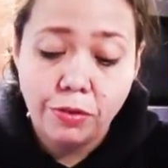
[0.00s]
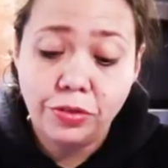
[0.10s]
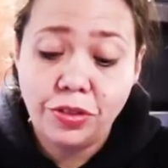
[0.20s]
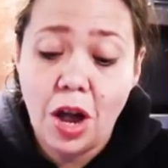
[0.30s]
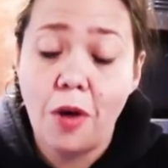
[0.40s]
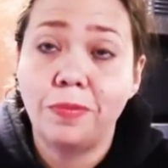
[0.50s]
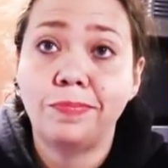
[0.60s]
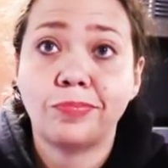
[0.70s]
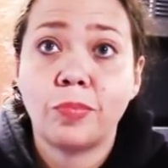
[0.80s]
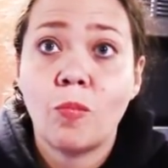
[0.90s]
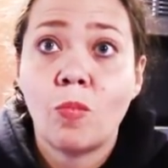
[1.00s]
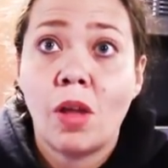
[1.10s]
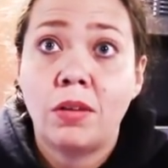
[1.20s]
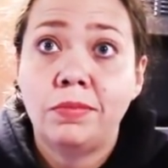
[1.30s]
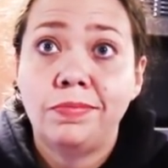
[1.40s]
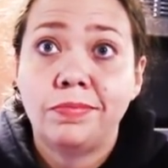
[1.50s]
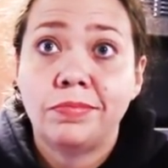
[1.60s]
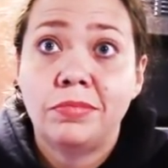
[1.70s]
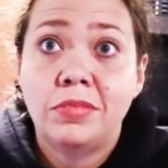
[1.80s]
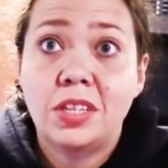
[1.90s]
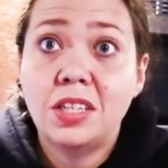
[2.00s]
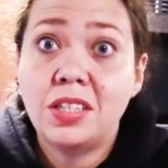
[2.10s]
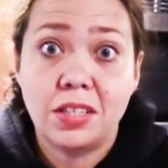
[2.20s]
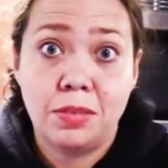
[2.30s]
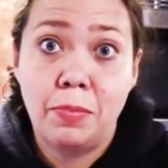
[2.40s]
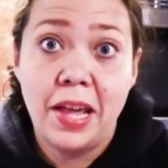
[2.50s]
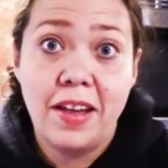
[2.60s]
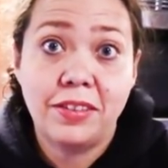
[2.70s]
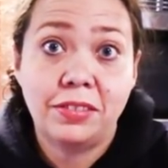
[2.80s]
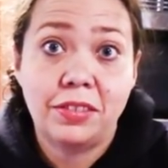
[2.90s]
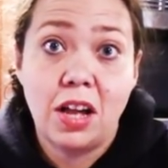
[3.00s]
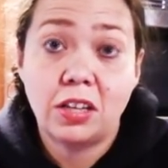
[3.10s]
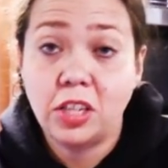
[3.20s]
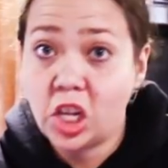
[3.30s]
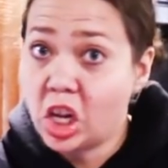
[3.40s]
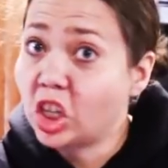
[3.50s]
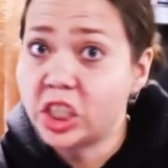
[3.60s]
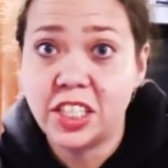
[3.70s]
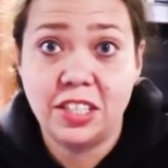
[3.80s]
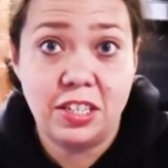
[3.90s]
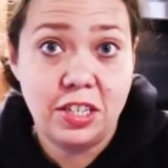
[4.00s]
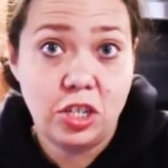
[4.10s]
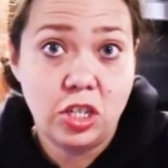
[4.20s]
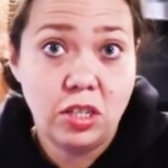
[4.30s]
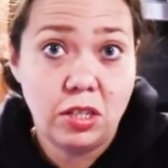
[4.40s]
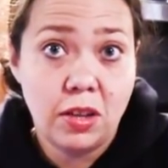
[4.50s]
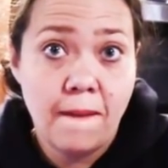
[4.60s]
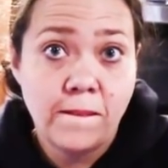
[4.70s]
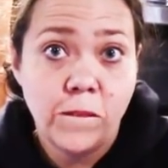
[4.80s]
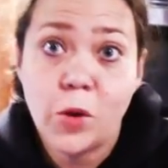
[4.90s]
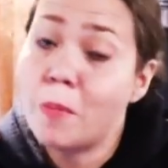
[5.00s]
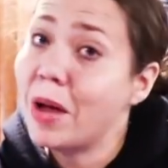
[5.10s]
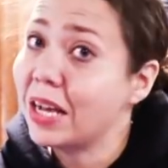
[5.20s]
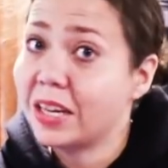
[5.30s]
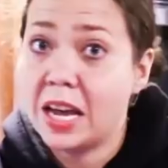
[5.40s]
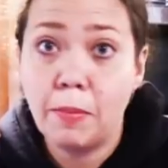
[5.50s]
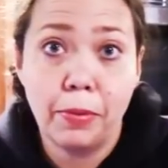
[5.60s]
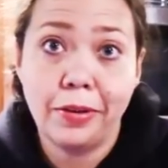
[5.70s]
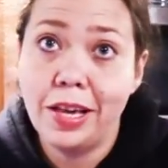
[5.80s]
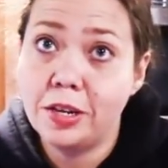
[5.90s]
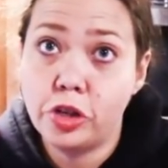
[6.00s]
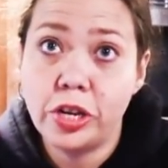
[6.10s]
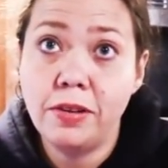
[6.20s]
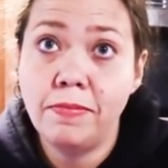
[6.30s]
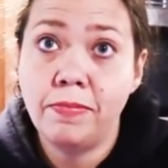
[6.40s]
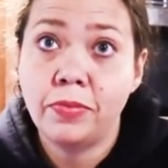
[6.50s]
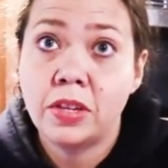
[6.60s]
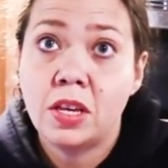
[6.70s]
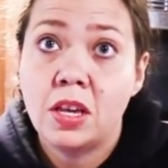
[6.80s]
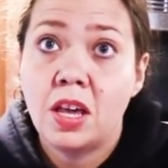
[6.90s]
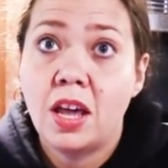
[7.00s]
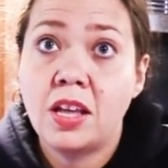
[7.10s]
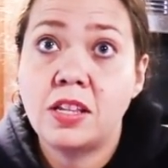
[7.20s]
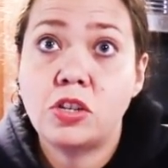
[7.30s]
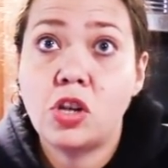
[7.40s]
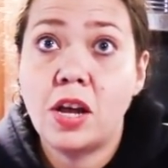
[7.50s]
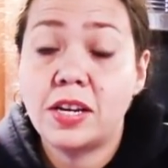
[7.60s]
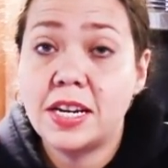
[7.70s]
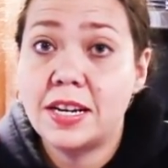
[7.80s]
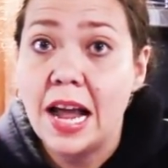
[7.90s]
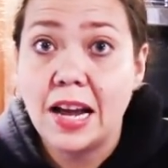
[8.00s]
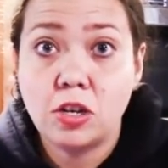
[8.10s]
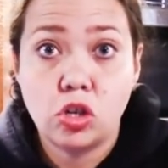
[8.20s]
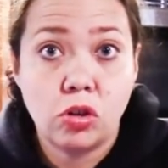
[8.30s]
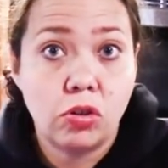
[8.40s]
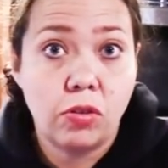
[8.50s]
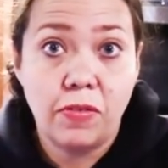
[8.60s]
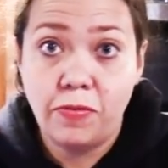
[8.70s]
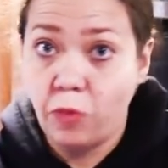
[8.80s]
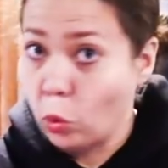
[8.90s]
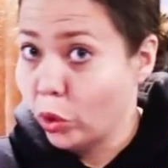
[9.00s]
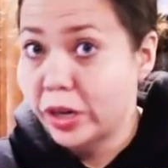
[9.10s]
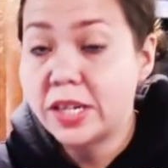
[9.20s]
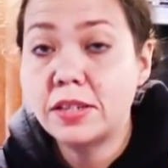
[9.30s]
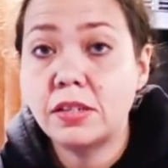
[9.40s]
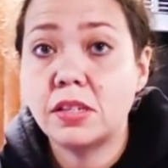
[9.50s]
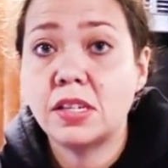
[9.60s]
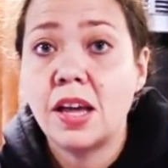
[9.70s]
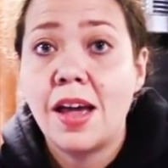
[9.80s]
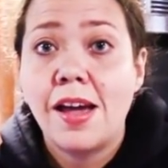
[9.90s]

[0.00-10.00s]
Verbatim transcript: So, this has been a Cooking Chris's Dishes from my camper kitchen in the Shawnee National Forest.